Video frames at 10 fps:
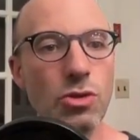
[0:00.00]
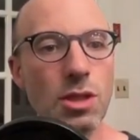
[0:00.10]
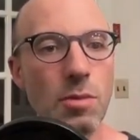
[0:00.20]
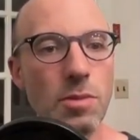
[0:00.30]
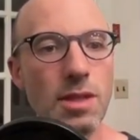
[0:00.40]

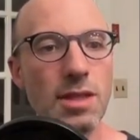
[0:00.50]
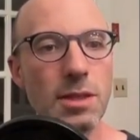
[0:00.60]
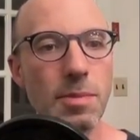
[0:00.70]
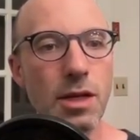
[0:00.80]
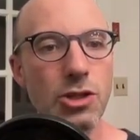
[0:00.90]
something
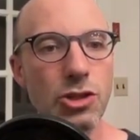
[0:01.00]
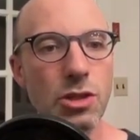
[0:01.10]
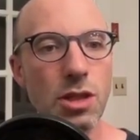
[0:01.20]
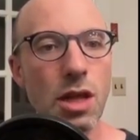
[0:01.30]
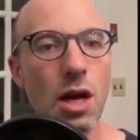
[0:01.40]

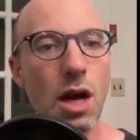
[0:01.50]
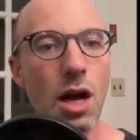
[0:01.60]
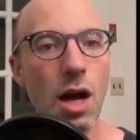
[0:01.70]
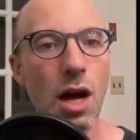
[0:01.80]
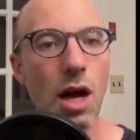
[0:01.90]
special
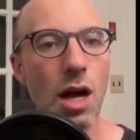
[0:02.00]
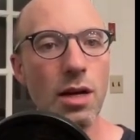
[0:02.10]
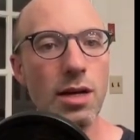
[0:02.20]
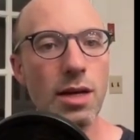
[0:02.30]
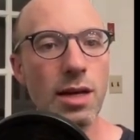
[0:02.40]

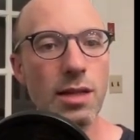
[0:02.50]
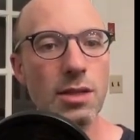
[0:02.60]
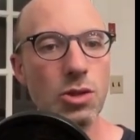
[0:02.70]
on int.